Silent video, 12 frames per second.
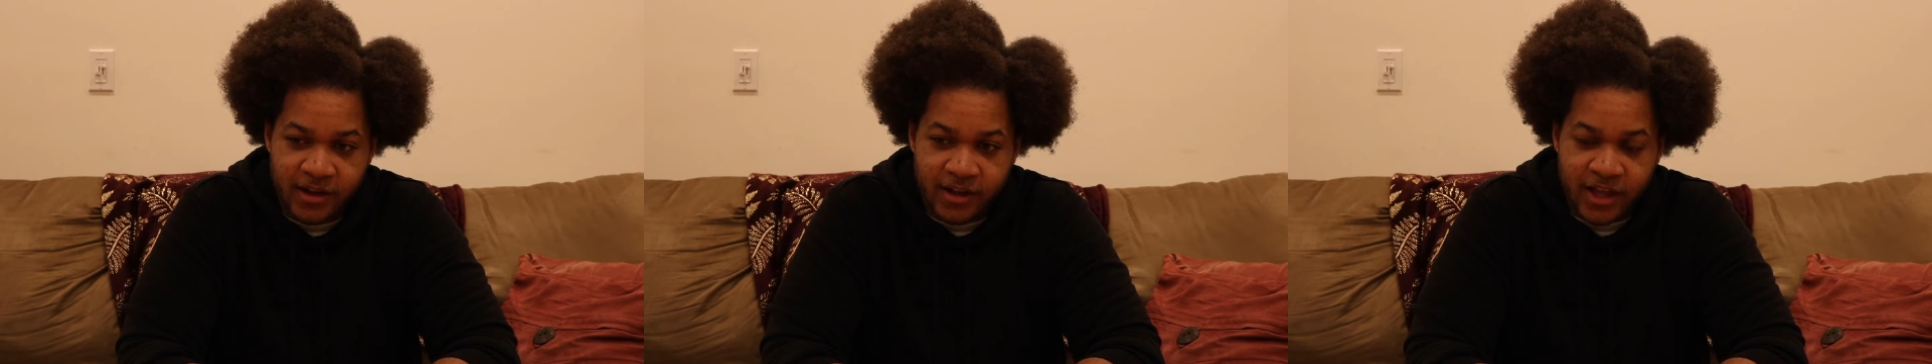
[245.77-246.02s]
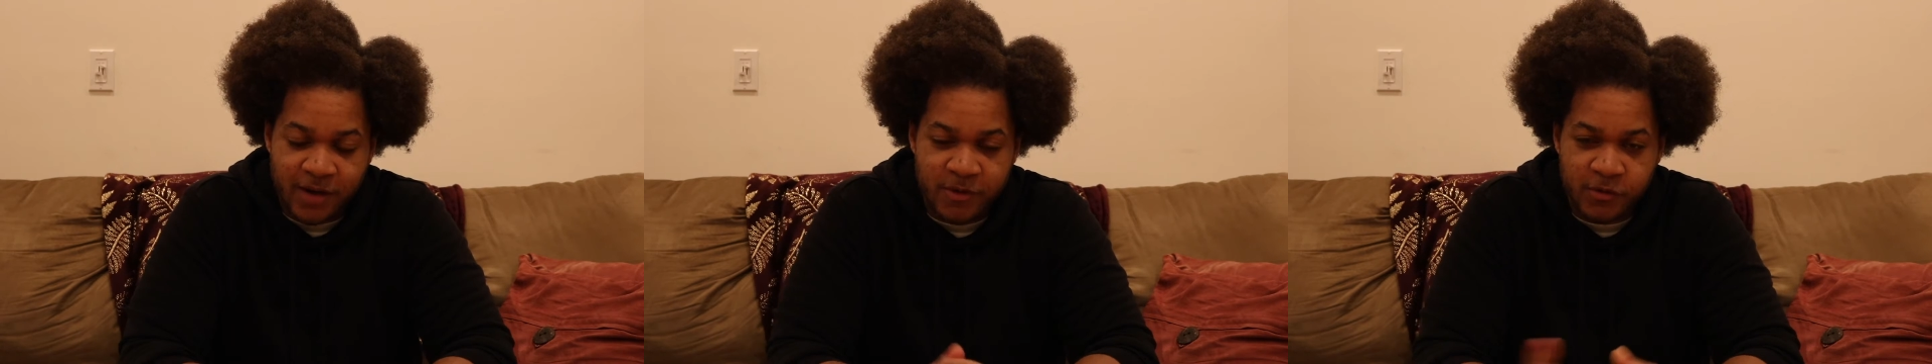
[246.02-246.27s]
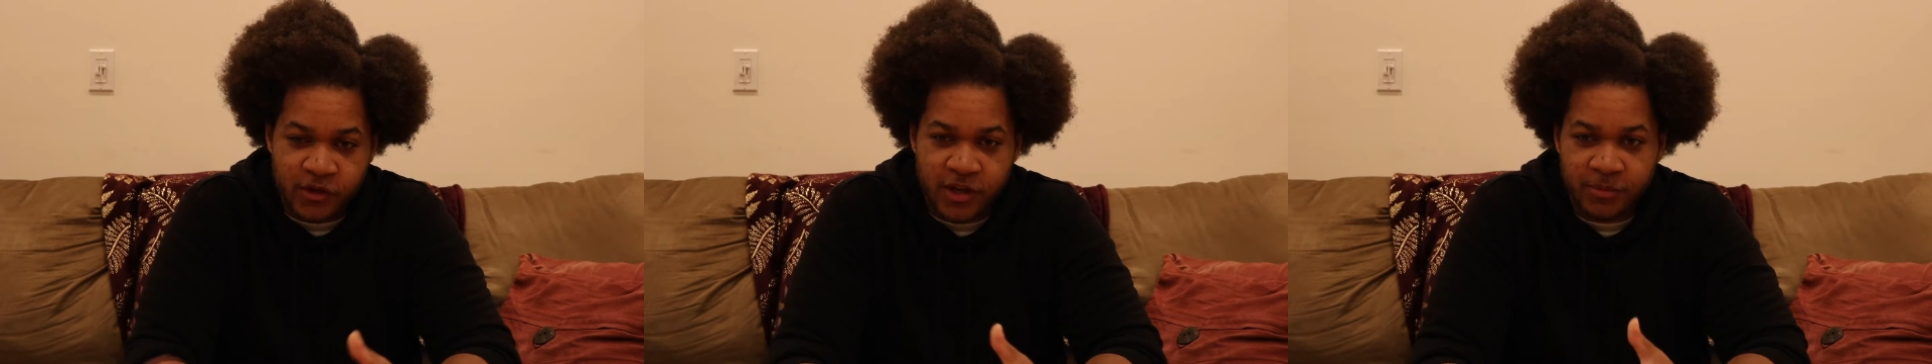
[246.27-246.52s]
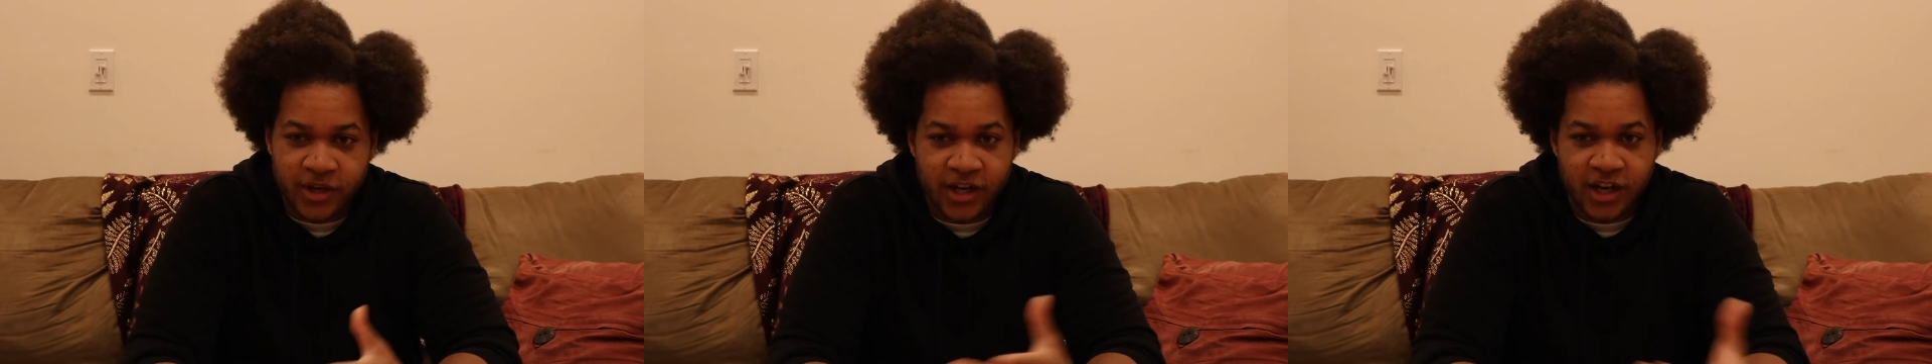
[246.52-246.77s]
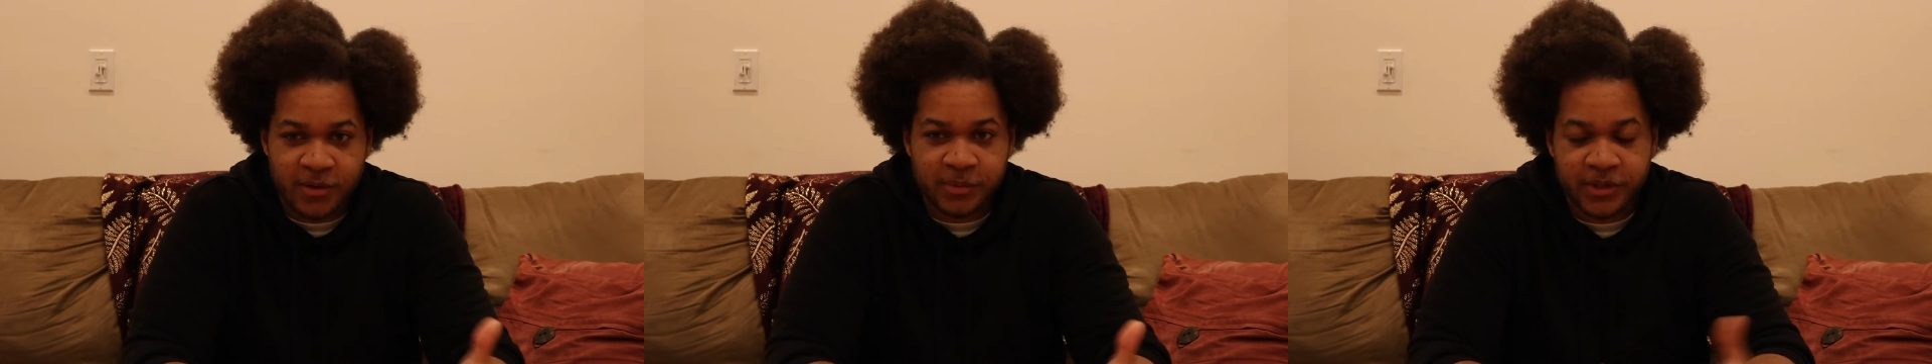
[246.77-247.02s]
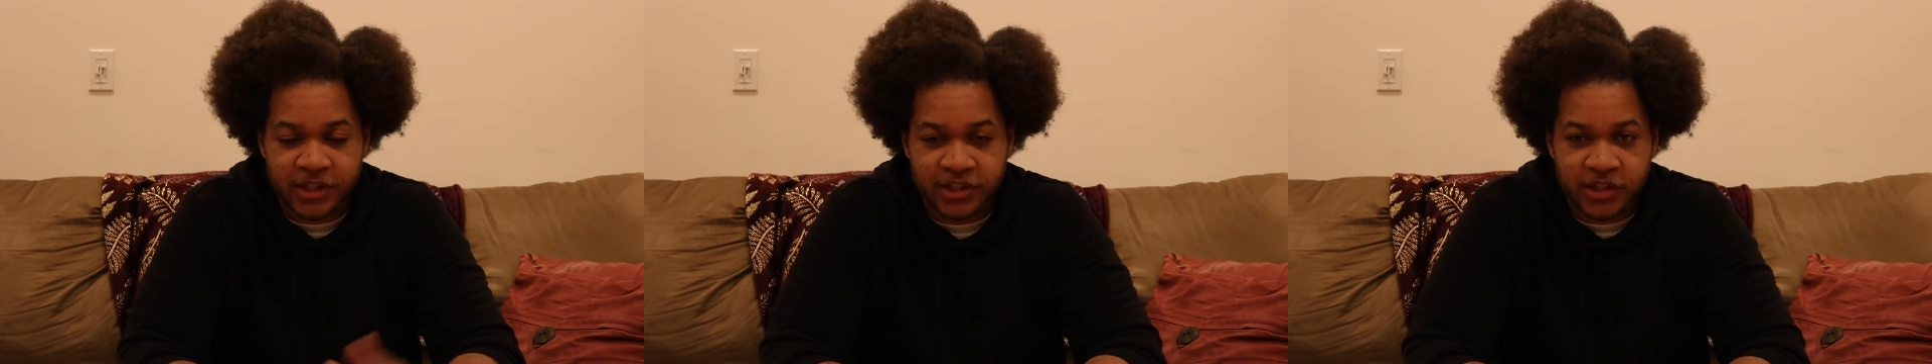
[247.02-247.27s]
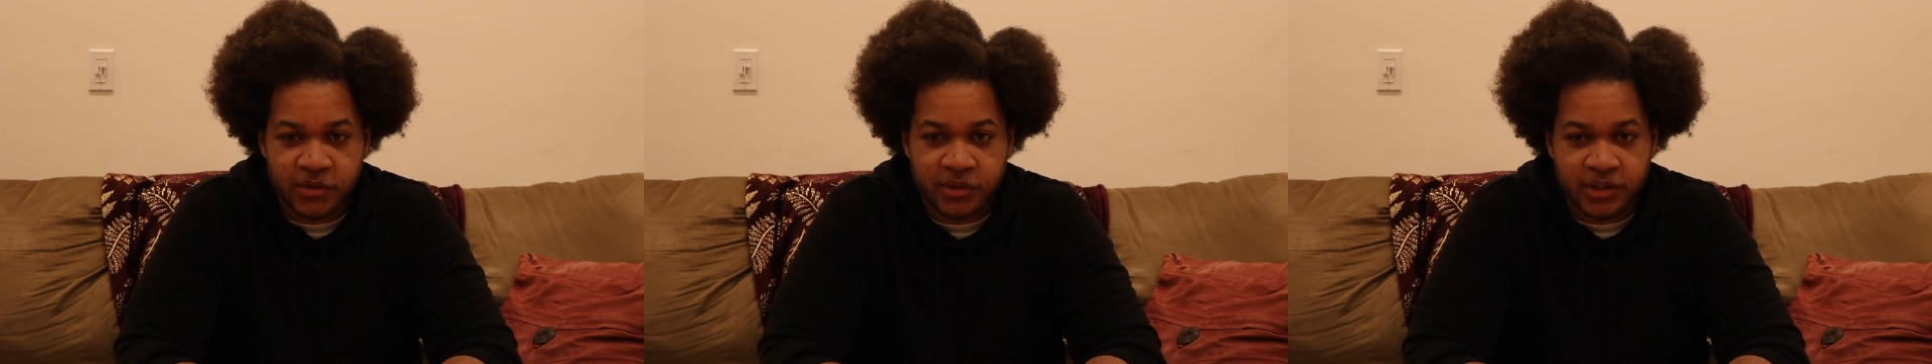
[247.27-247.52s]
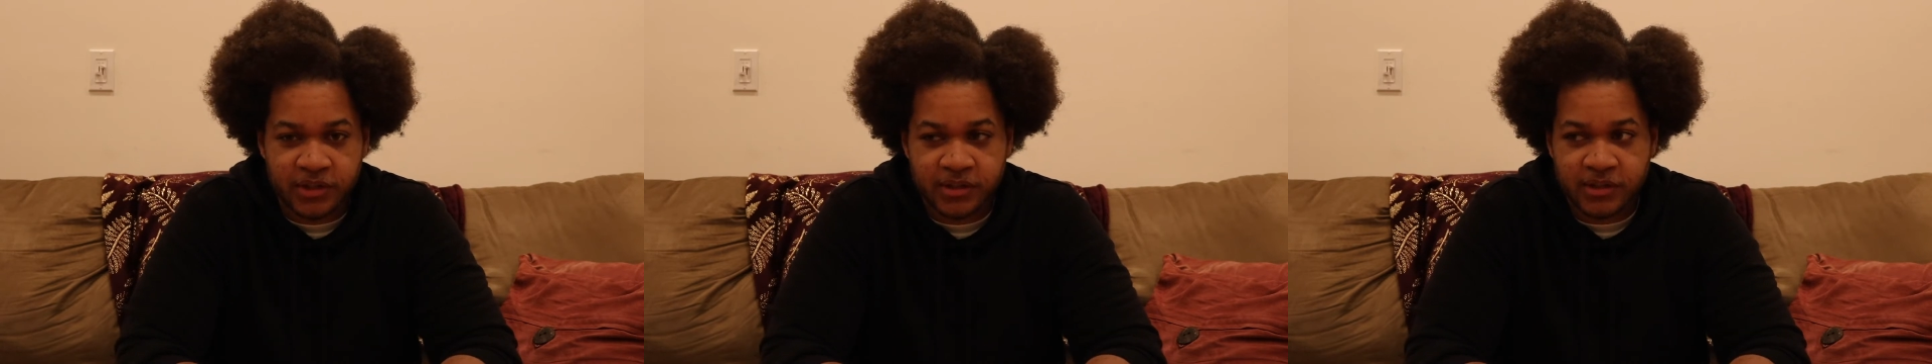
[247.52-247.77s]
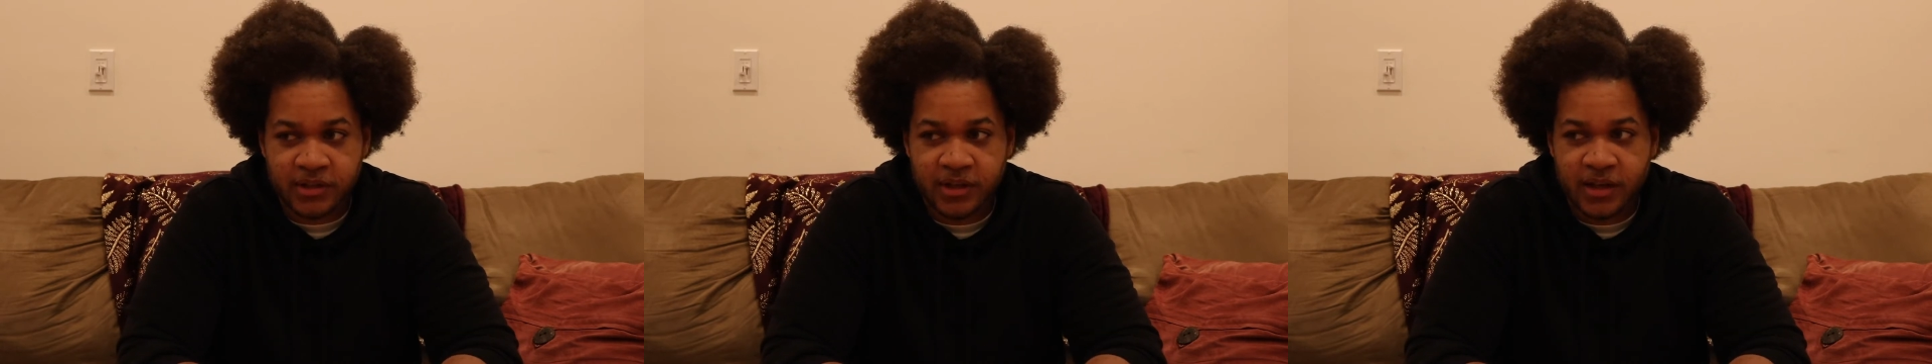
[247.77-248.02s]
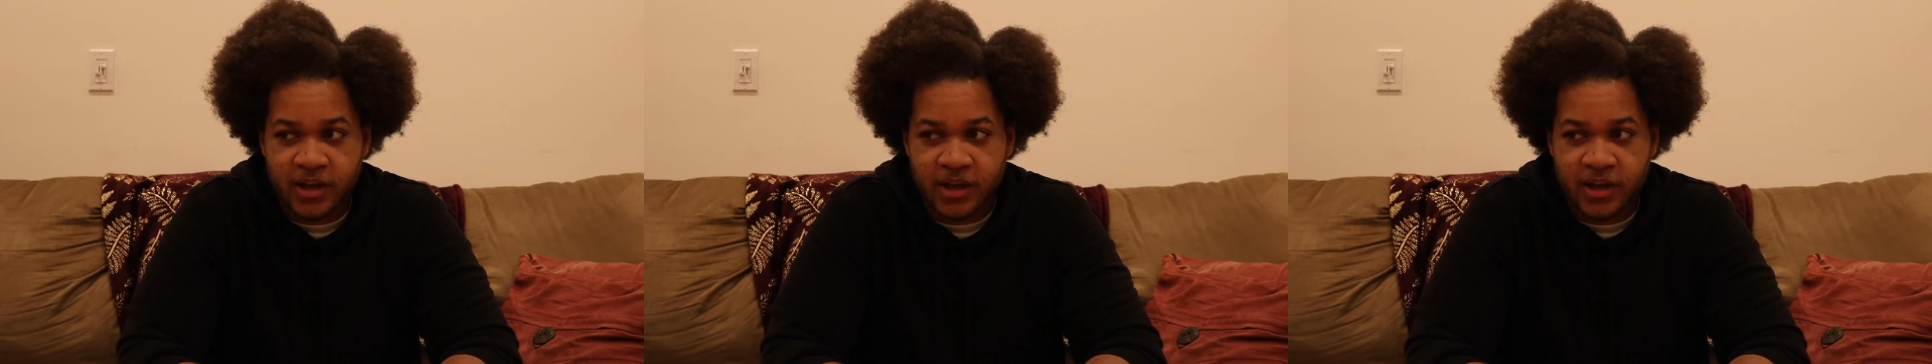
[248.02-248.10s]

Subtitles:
A lot of people keep trying to come up with excuses.